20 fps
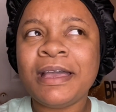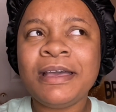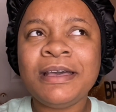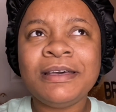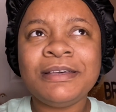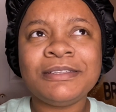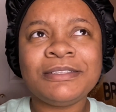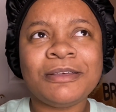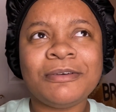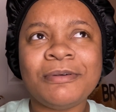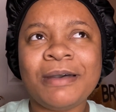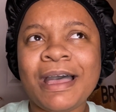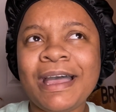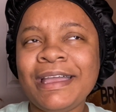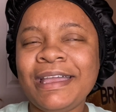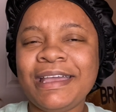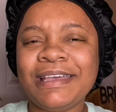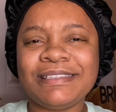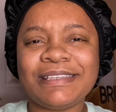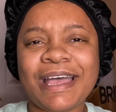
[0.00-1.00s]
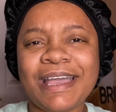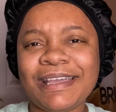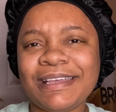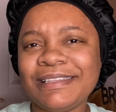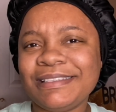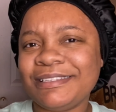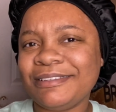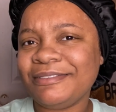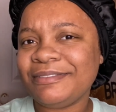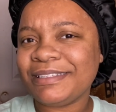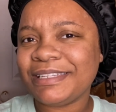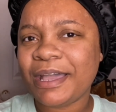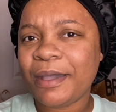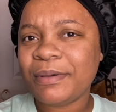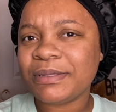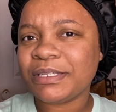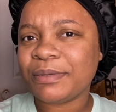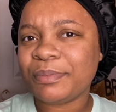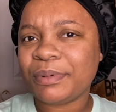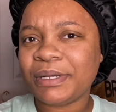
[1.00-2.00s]
so I guess I can still say it
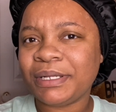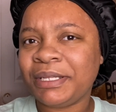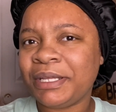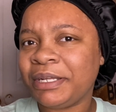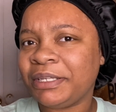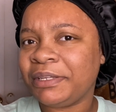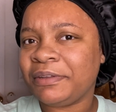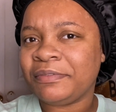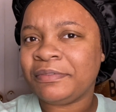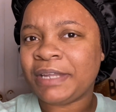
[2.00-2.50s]
was a productive